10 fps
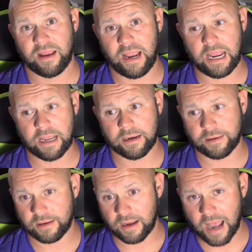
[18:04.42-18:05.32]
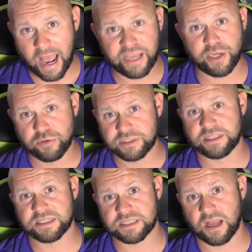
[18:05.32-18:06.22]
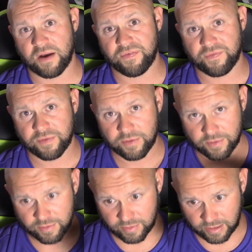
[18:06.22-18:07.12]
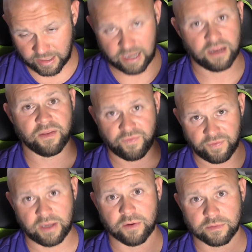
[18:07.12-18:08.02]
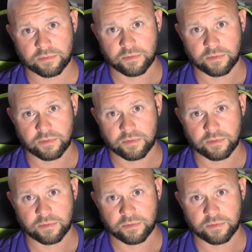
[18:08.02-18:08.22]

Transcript: and I use the stuff in the field,